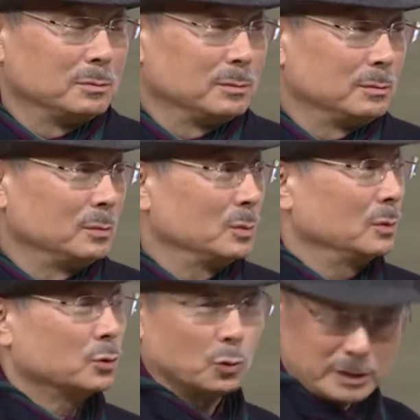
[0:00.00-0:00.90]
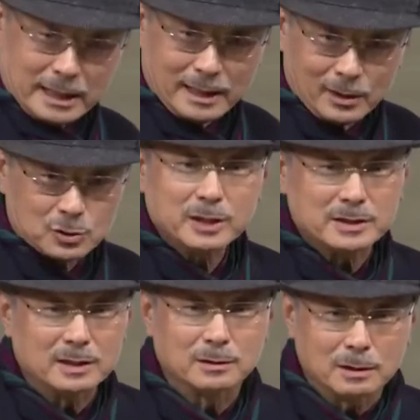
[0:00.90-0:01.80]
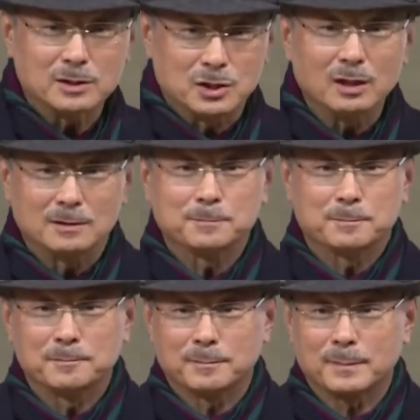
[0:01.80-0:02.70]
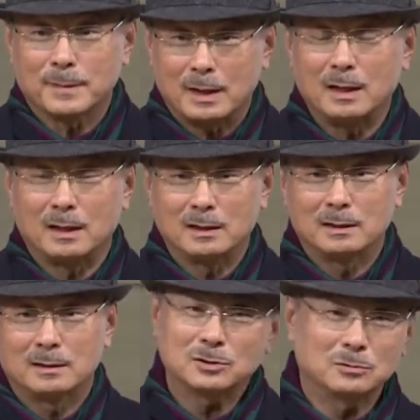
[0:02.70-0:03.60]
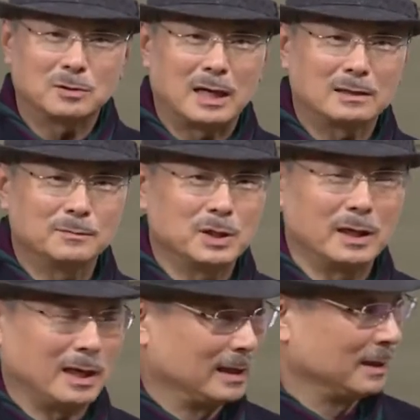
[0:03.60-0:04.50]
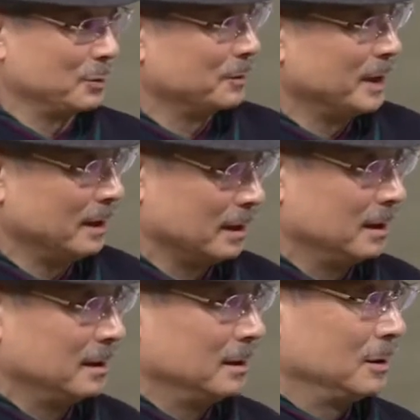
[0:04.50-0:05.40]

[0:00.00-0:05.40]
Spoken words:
No, it's because the quality is great. Sometimes when I travel, I forget to